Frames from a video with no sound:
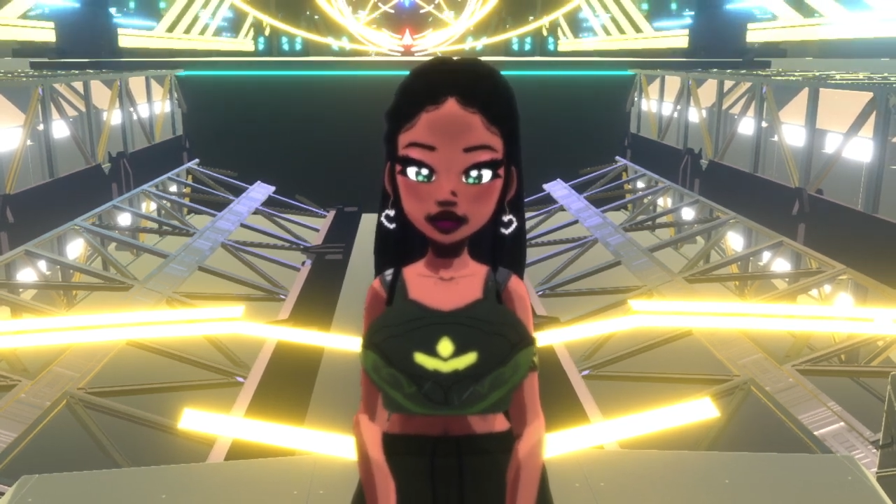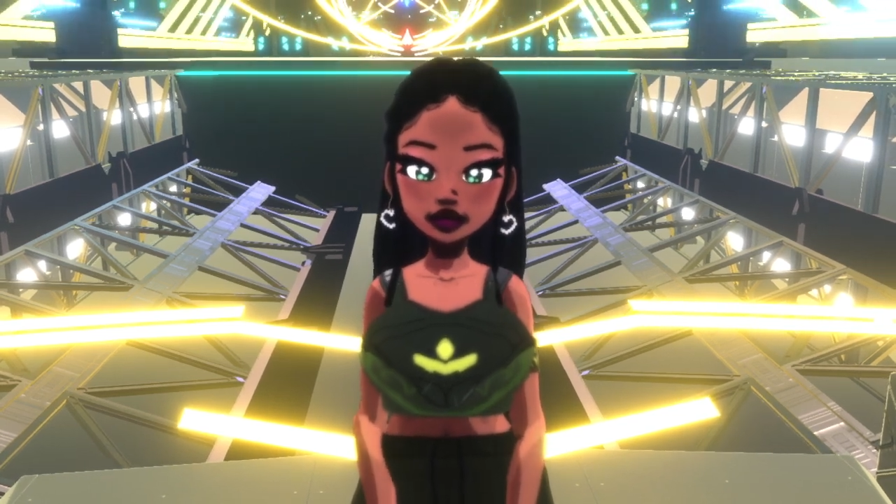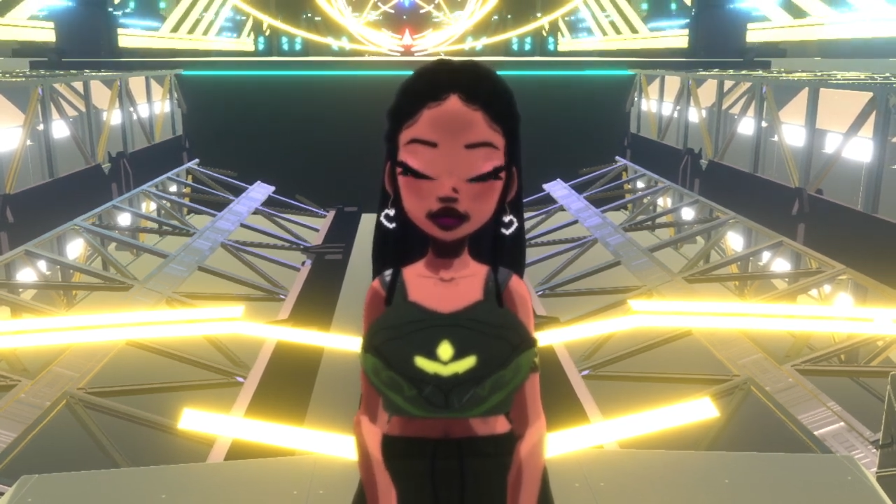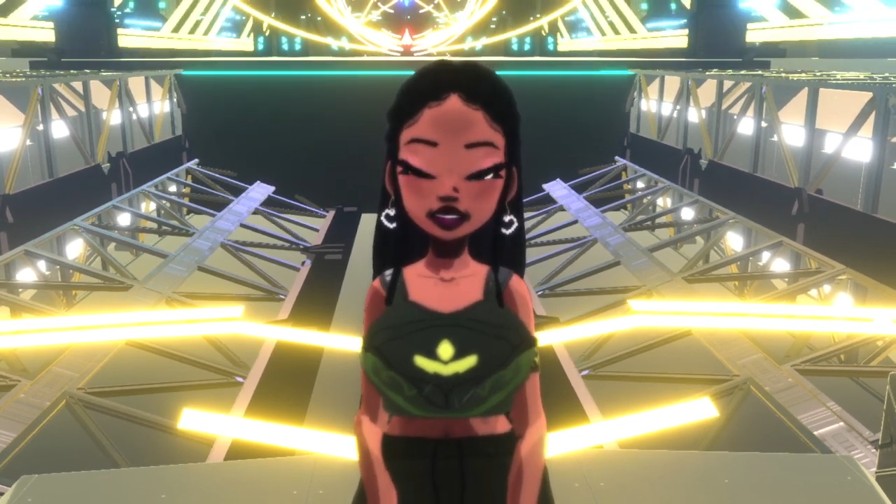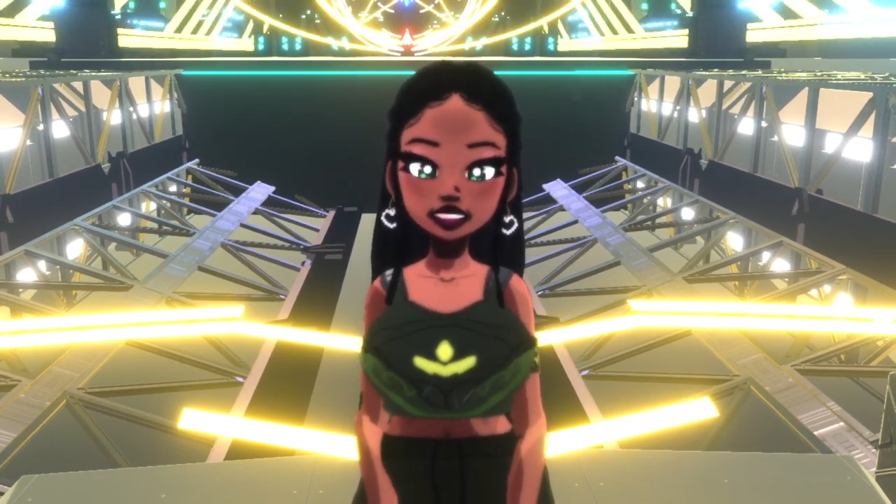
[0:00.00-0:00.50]

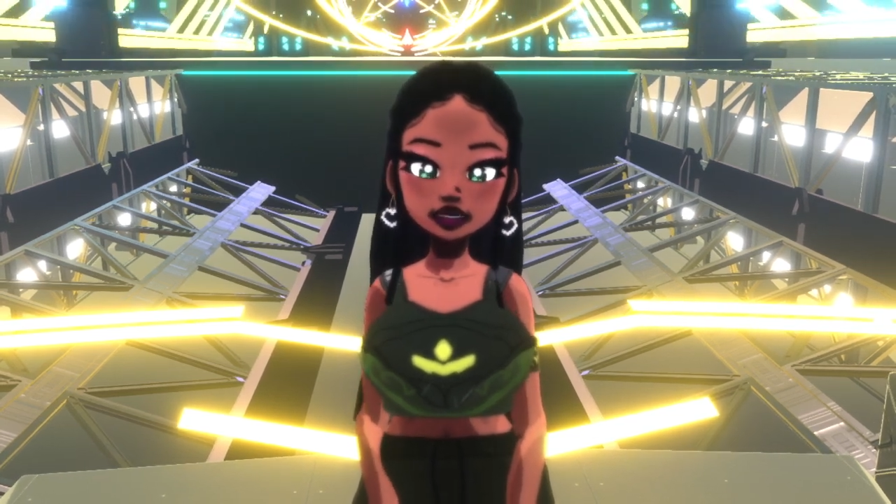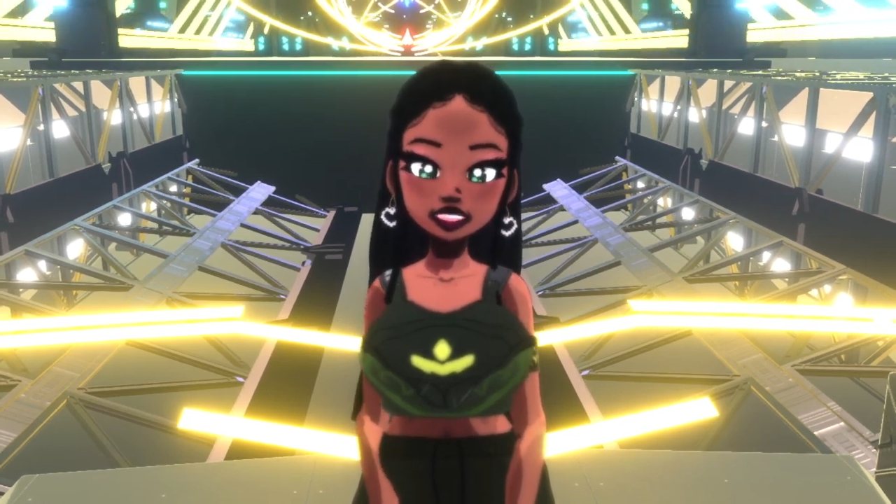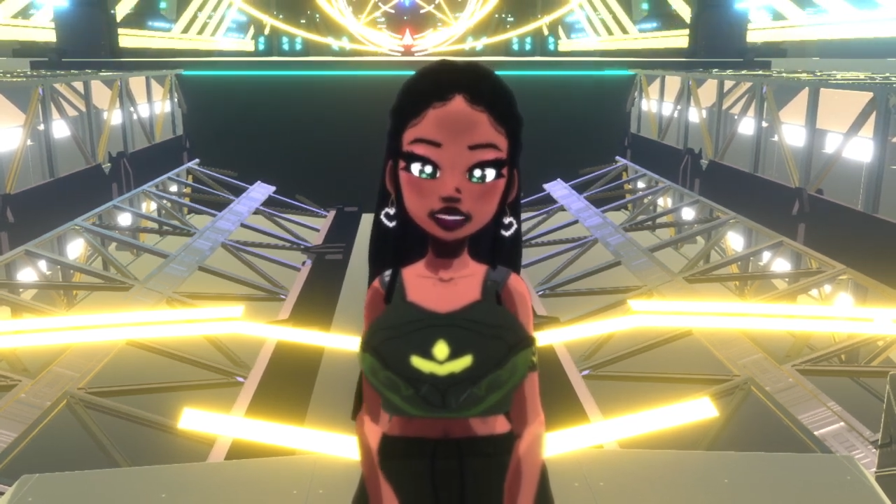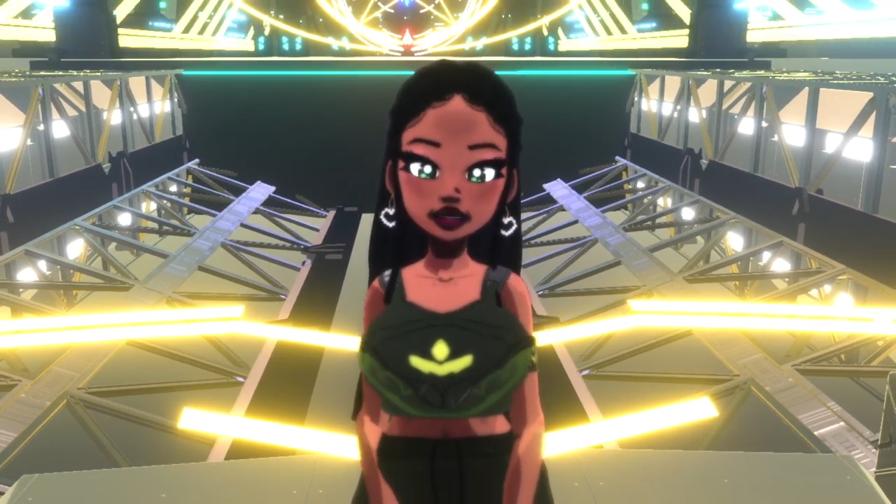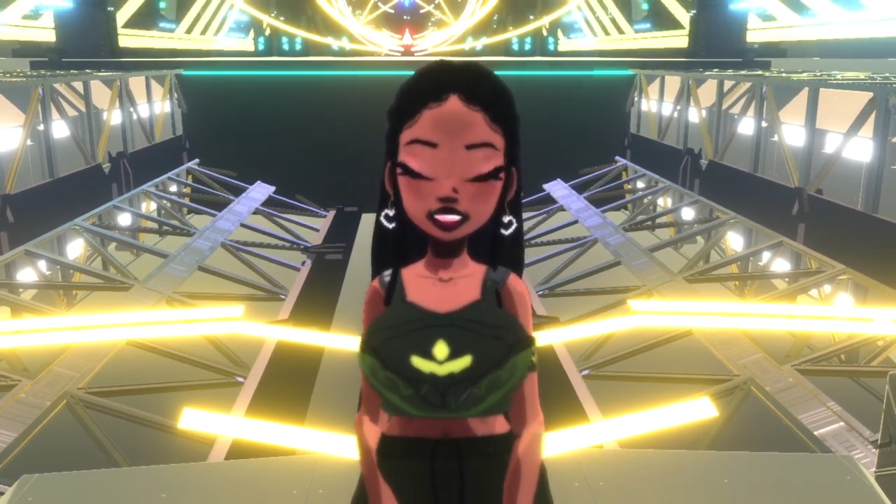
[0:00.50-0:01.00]
Just
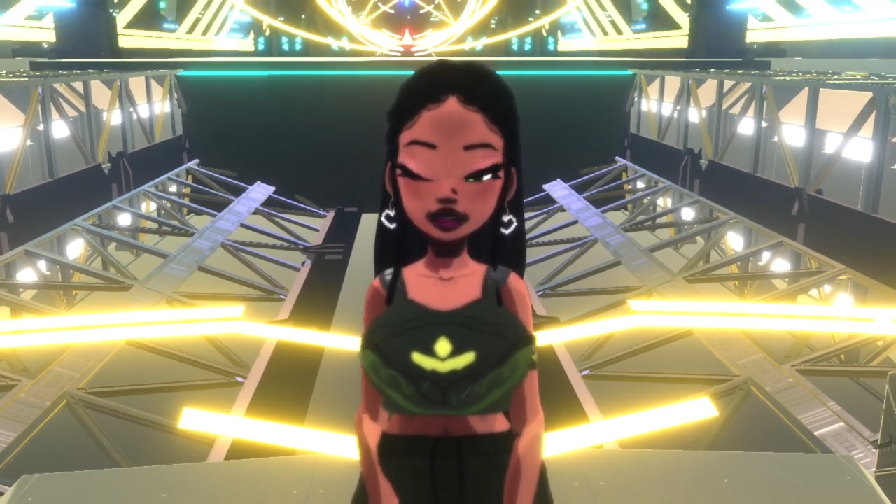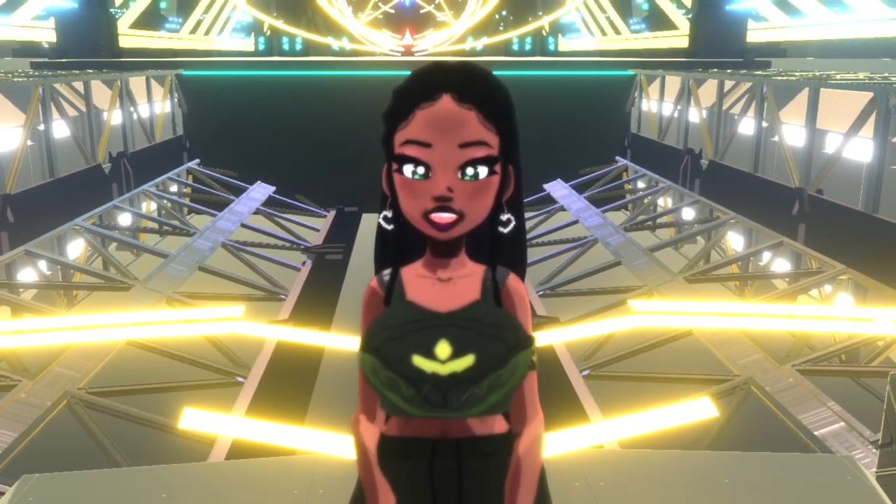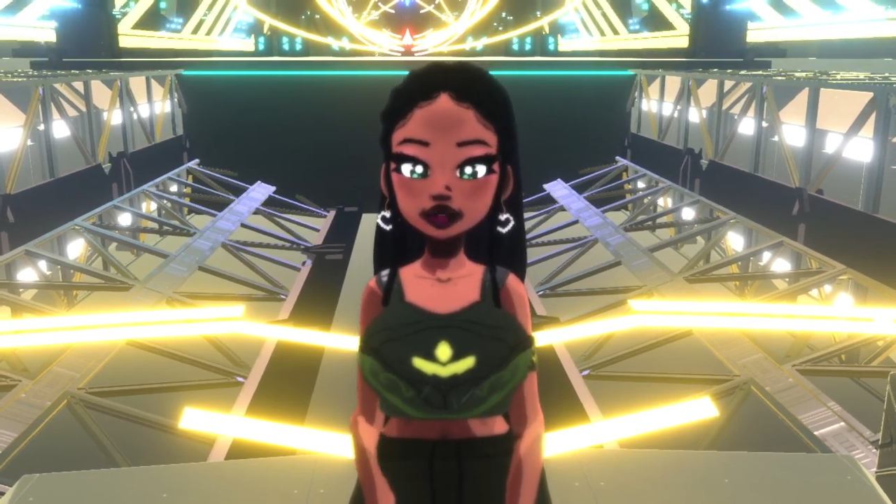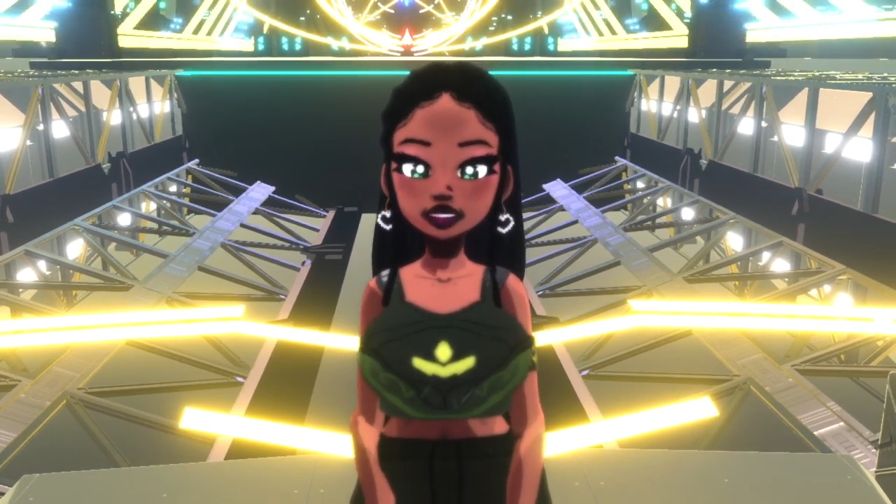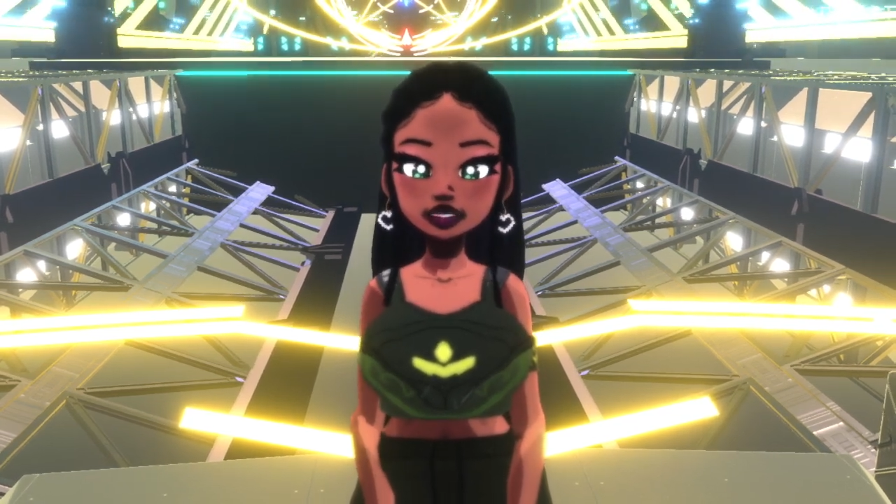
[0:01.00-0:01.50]
like that
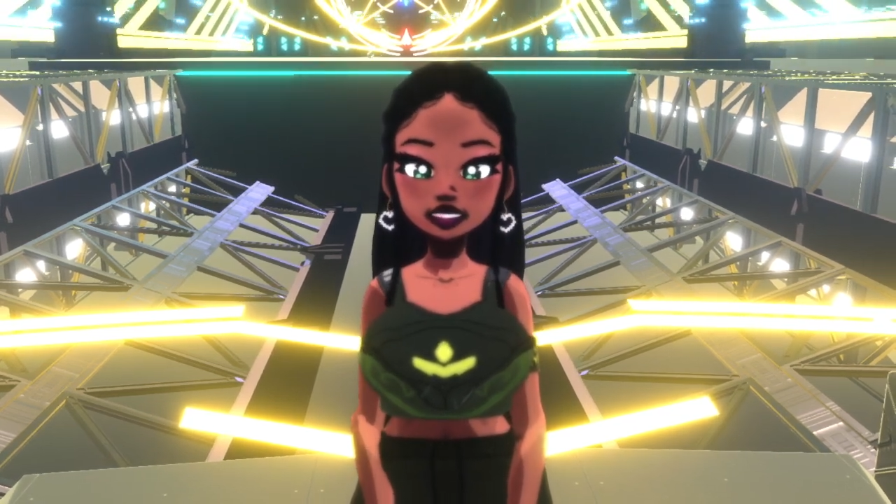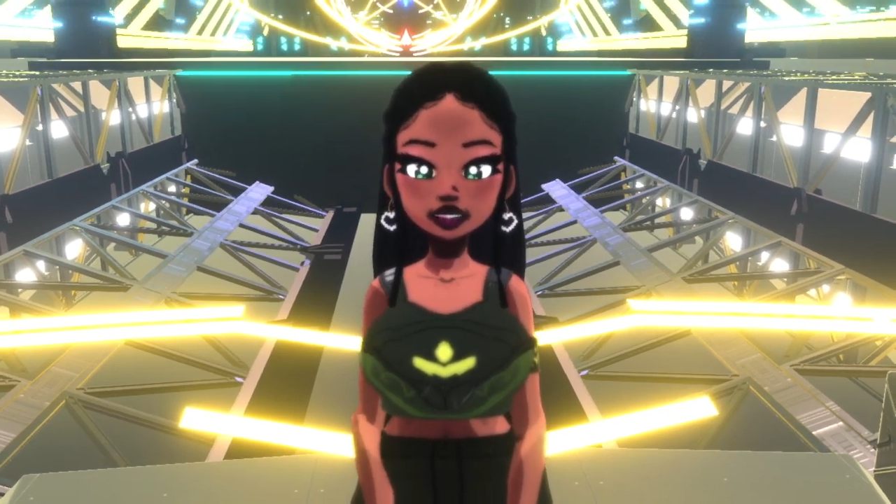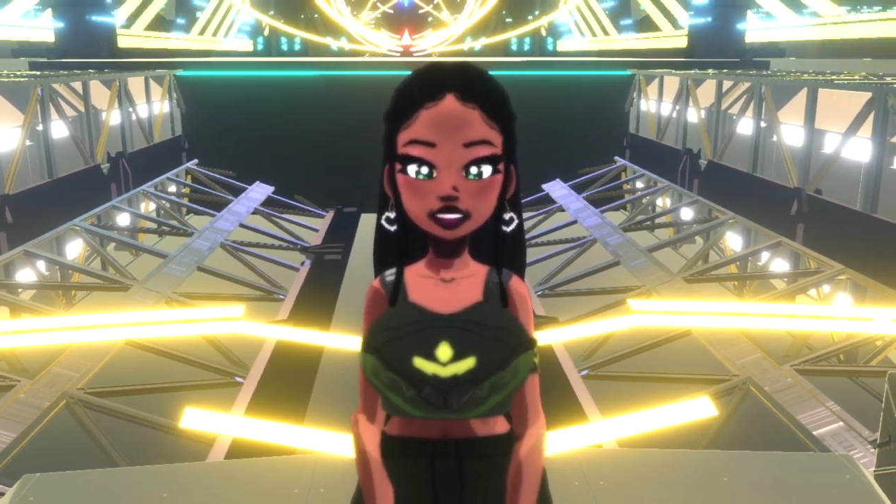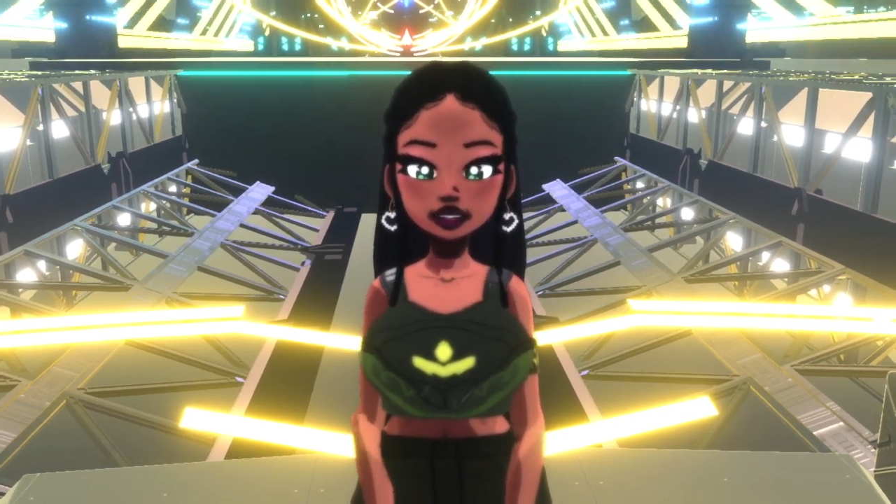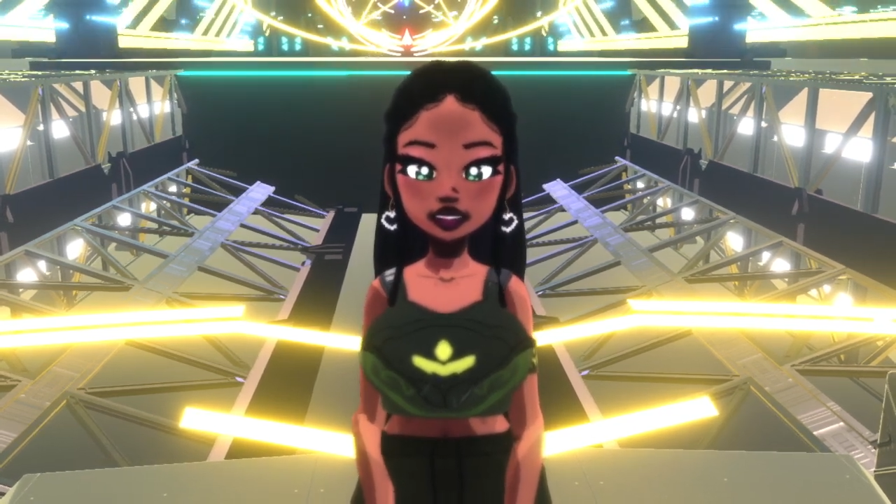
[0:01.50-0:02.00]
rocking chair
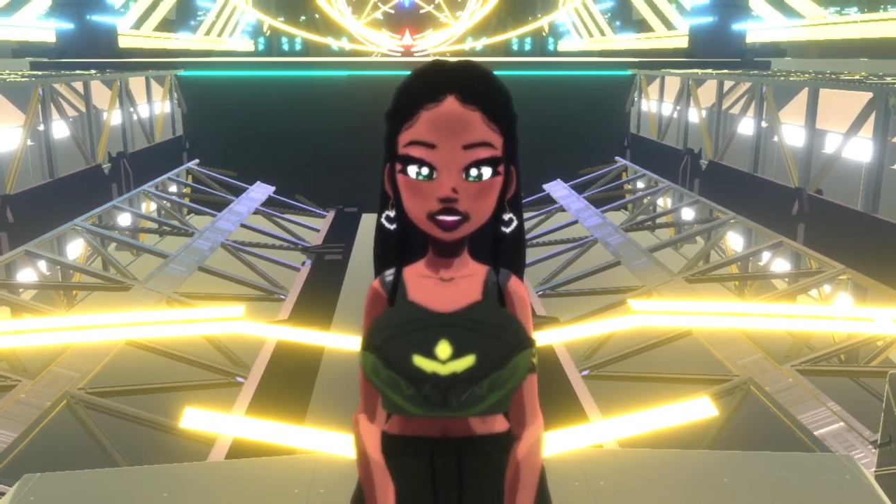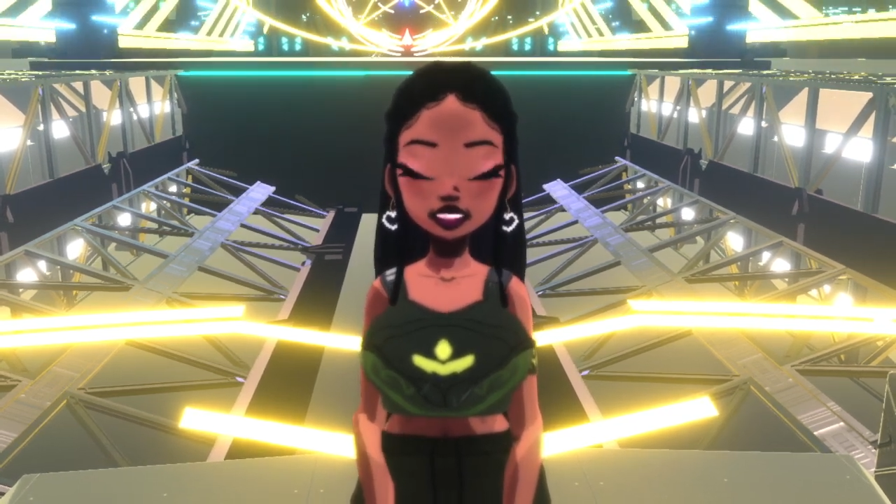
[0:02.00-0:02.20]
goes nowhere,